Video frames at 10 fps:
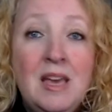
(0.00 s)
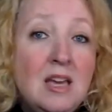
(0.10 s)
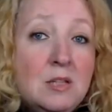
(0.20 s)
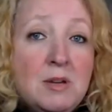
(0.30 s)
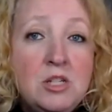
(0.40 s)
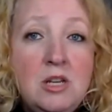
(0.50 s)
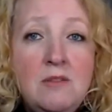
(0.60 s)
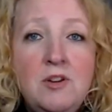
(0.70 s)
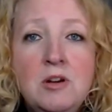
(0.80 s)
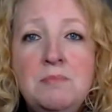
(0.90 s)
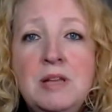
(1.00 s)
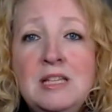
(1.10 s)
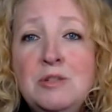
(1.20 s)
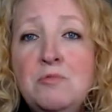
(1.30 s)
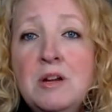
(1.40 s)
especially if you're in
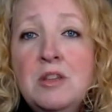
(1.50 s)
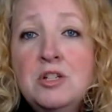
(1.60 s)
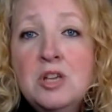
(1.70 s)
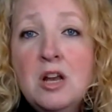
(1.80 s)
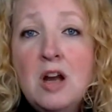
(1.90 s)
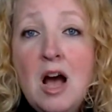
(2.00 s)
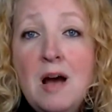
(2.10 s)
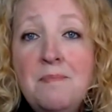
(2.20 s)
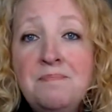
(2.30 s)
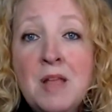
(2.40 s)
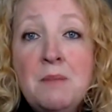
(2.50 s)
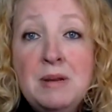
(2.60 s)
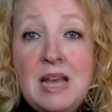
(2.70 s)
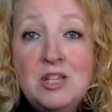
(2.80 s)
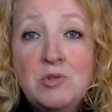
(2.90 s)
places where there's
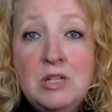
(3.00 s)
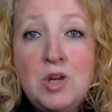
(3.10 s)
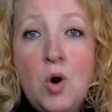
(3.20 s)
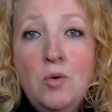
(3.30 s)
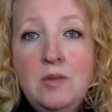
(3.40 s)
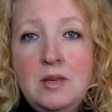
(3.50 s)
pedestrians only.